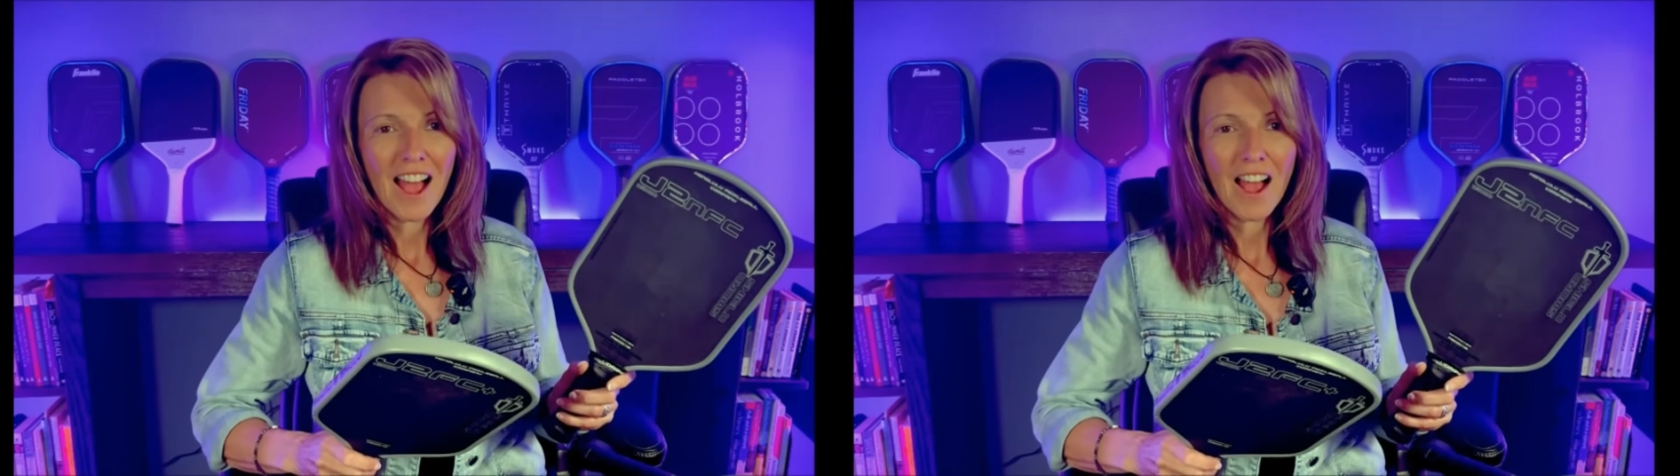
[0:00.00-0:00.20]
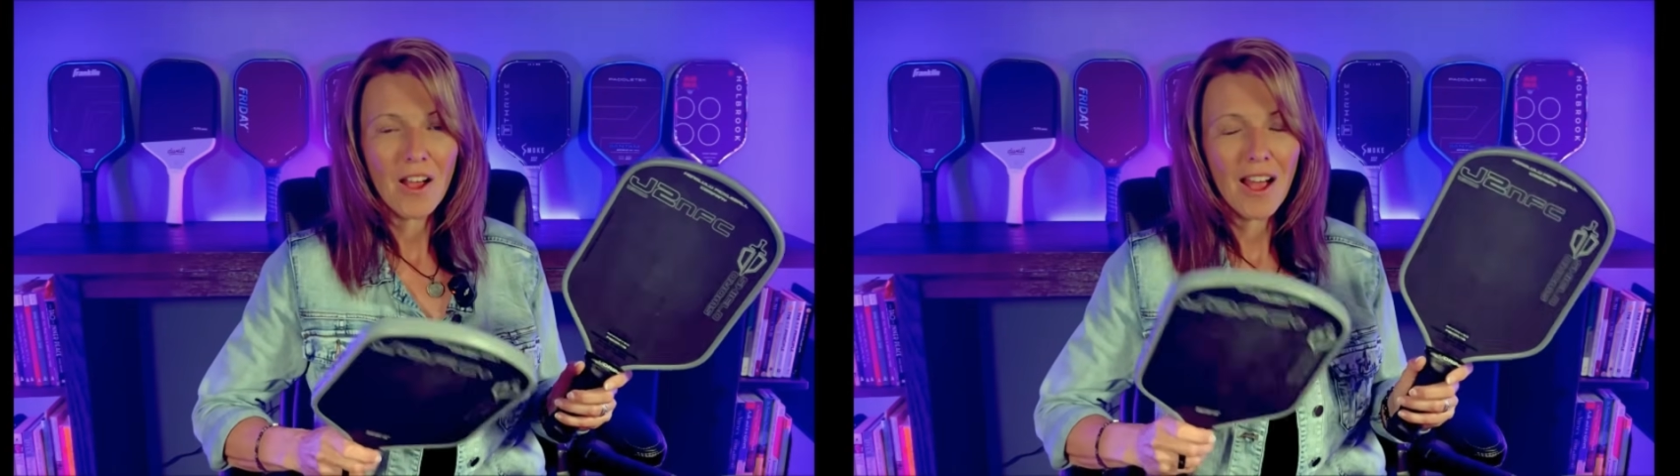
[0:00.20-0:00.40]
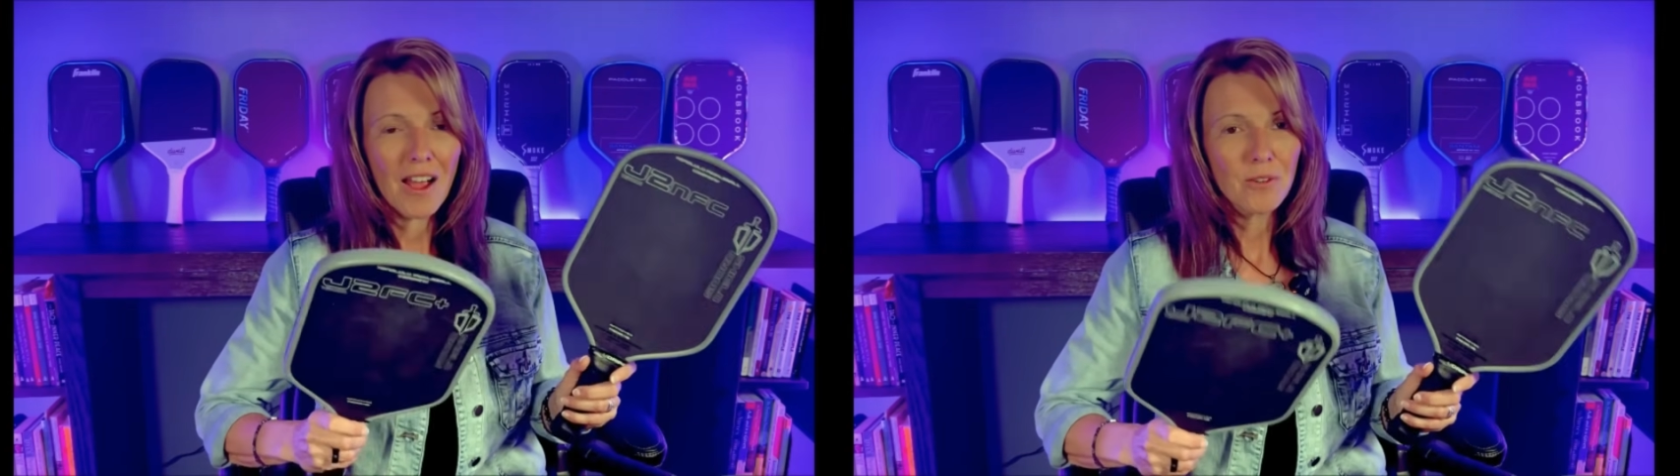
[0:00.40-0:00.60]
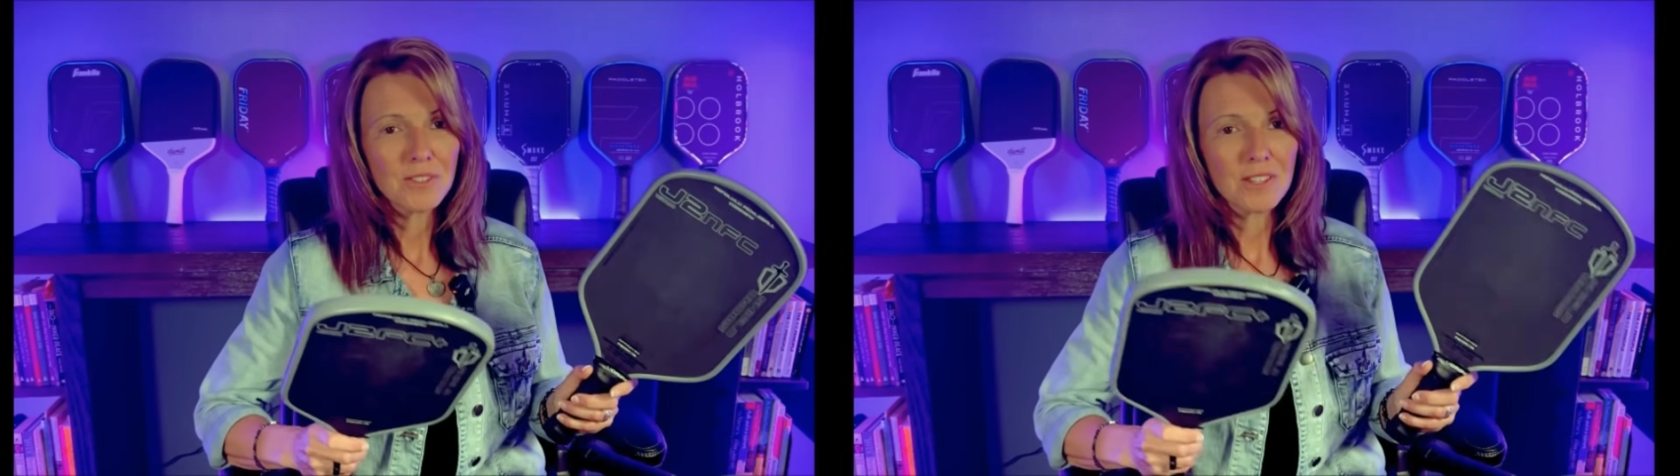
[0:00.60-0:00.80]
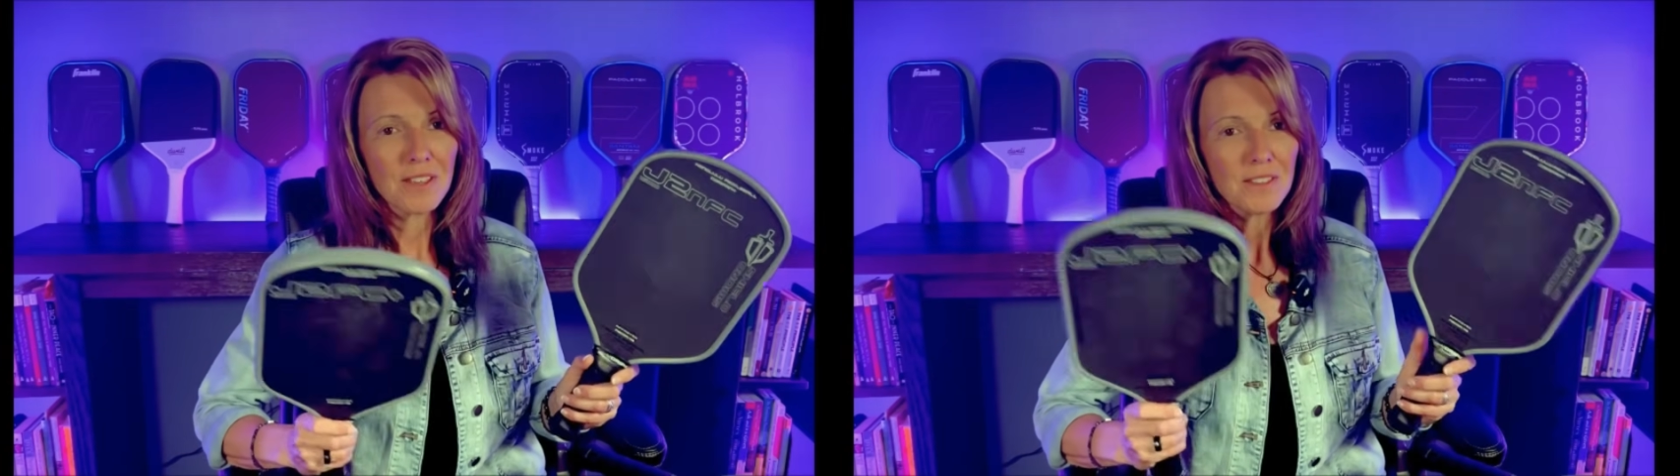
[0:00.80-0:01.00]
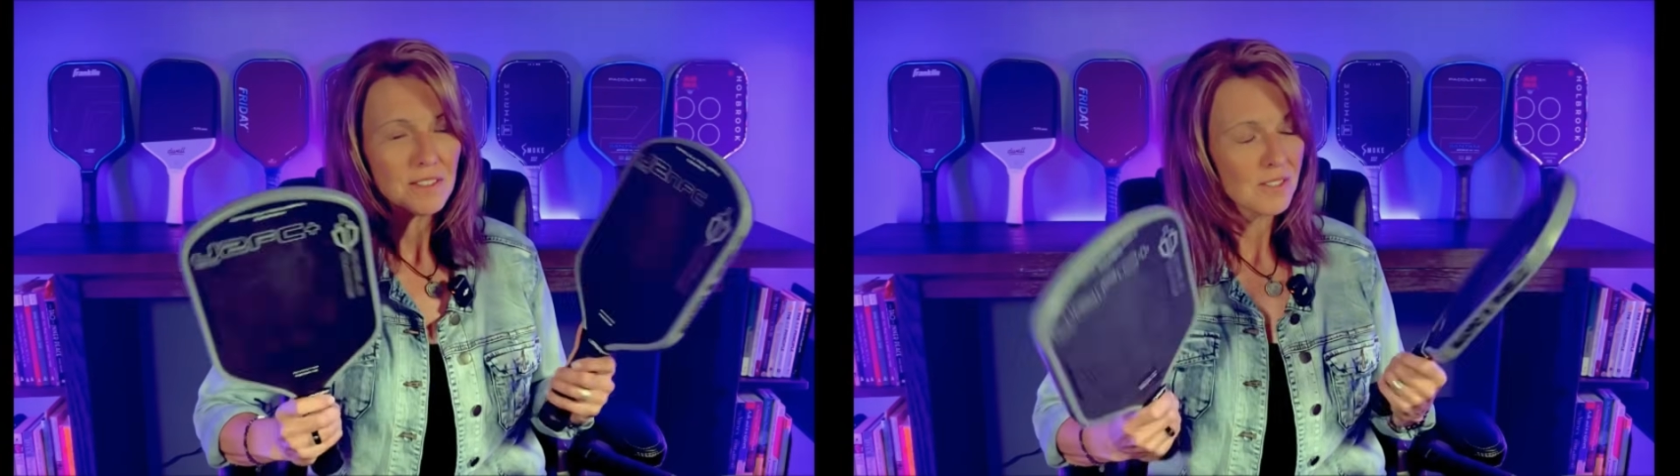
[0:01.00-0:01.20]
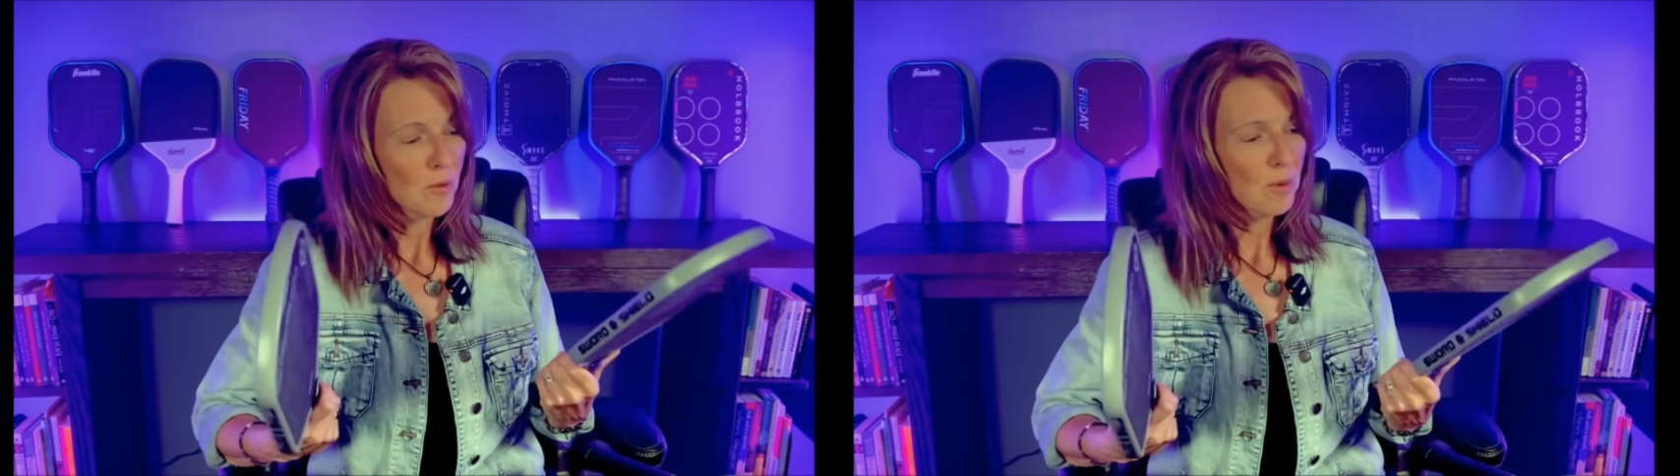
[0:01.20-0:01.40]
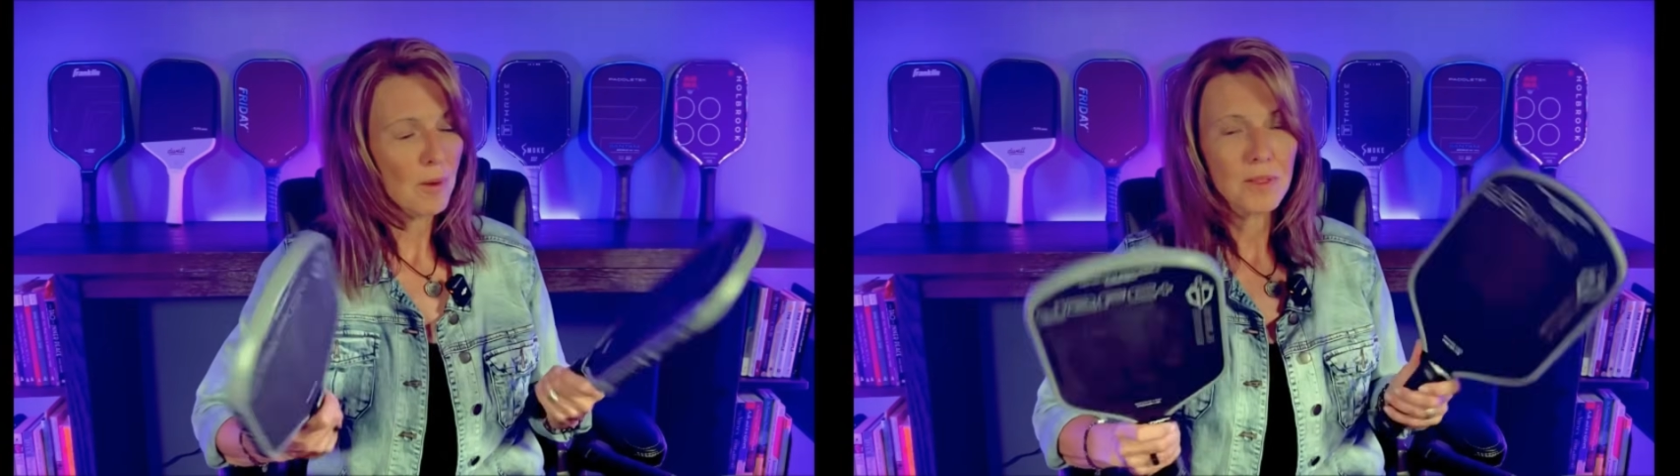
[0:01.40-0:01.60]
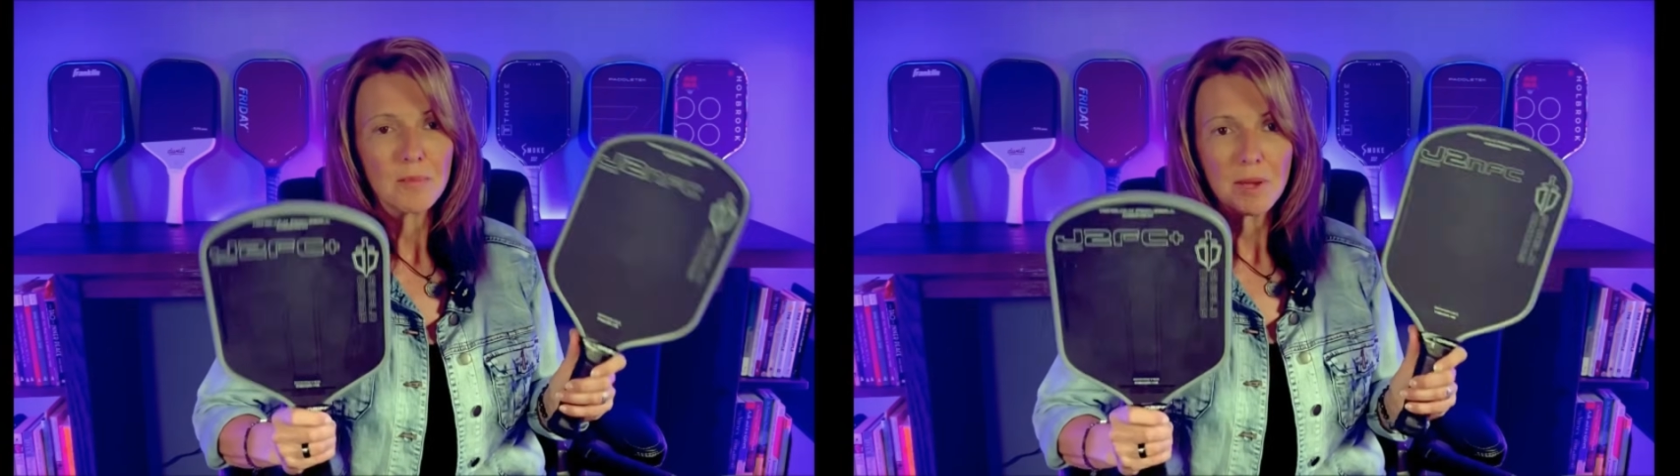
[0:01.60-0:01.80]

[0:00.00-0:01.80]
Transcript: I would say these are probably the